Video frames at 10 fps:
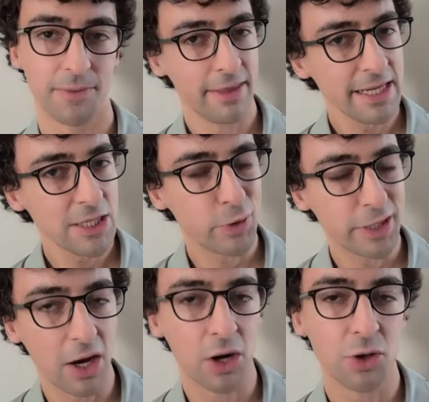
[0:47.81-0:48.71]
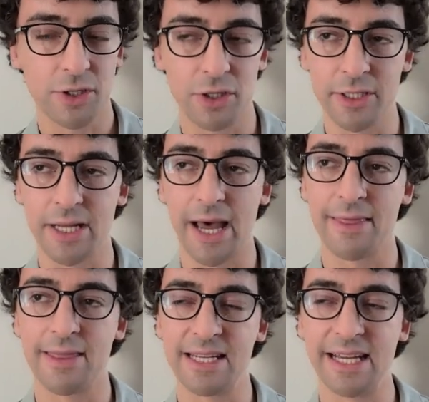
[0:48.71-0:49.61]
This will allows us
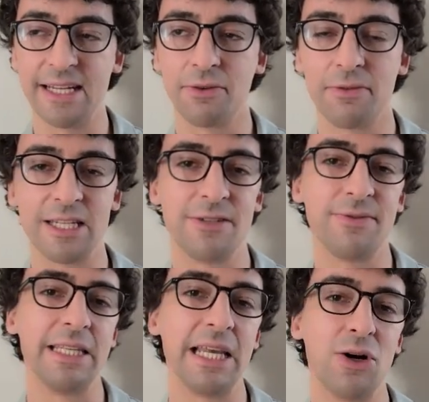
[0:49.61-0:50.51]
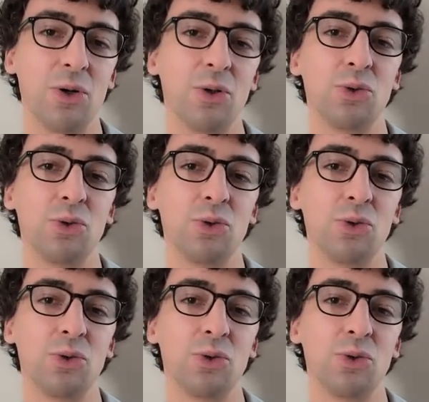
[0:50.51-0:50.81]
at the end of this video